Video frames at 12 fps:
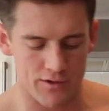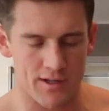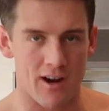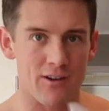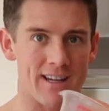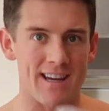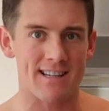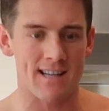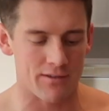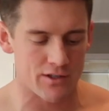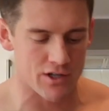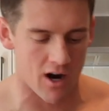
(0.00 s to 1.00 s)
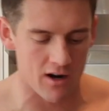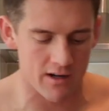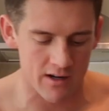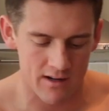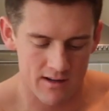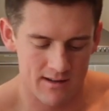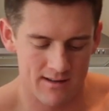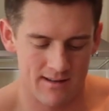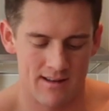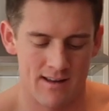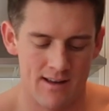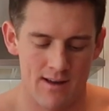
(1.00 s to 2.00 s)
So get yourself a jug.
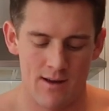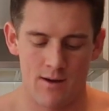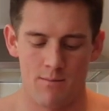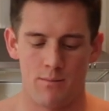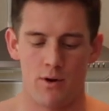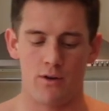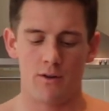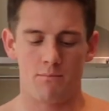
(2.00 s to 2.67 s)
Put